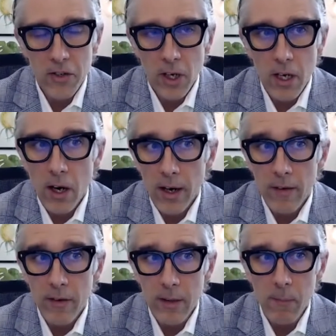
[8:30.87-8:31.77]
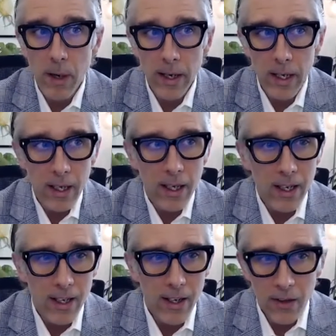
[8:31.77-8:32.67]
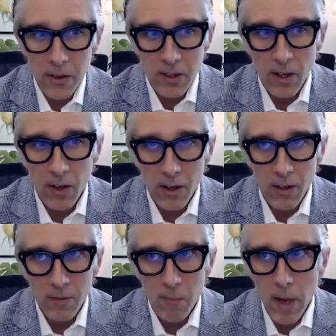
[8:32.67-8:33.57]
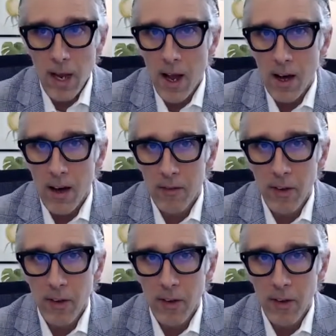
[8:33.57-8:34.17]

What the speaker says: and not everybody on this call may have